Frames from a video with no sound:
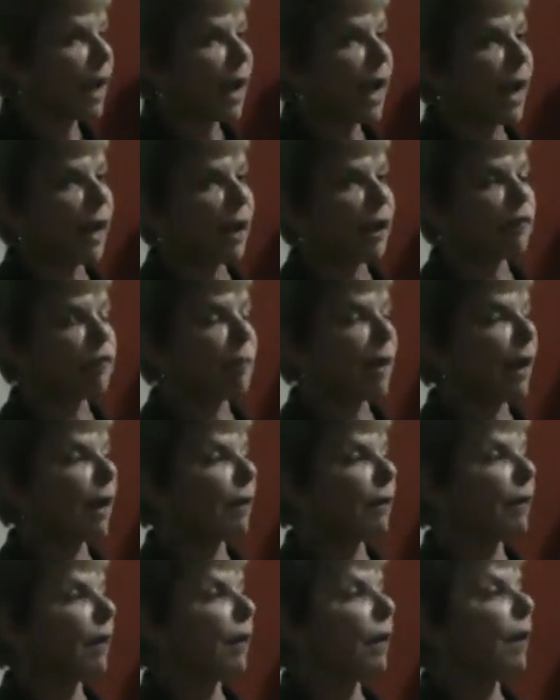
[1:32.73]
and I've
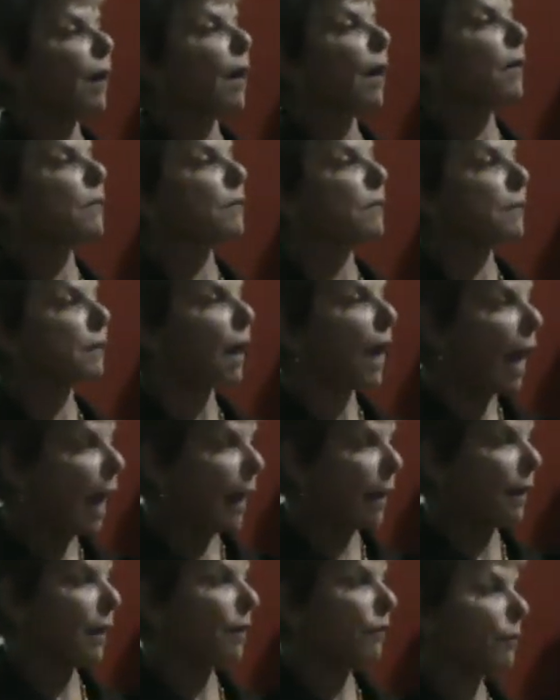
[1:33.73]
met a
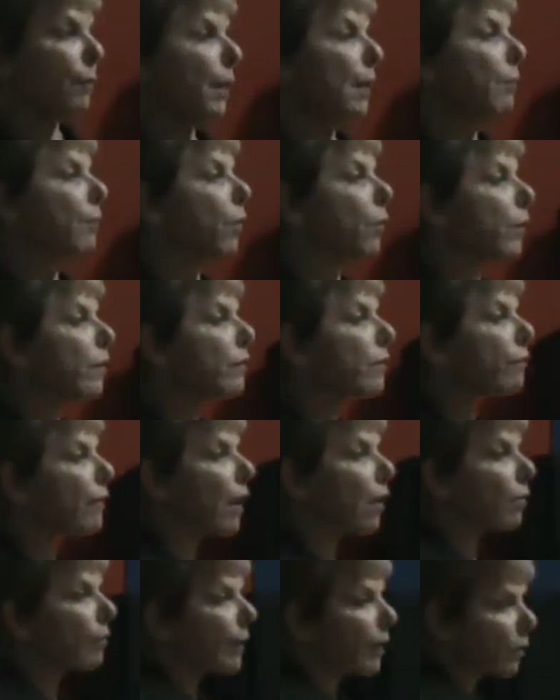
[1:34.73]
lot of people with
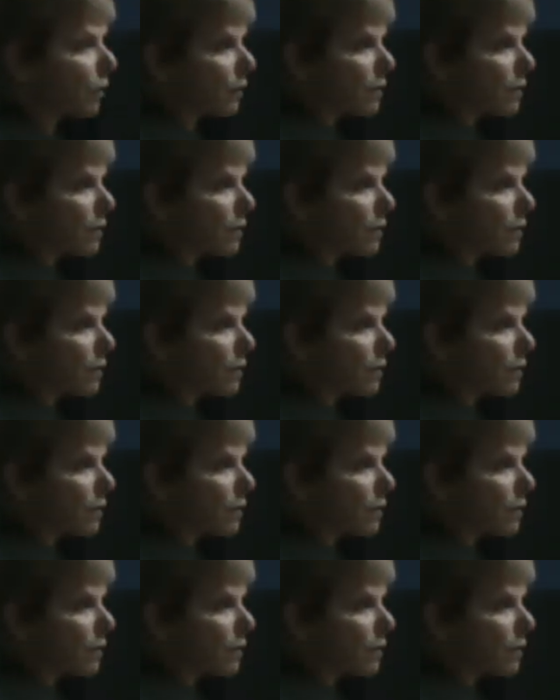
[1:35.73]
developmental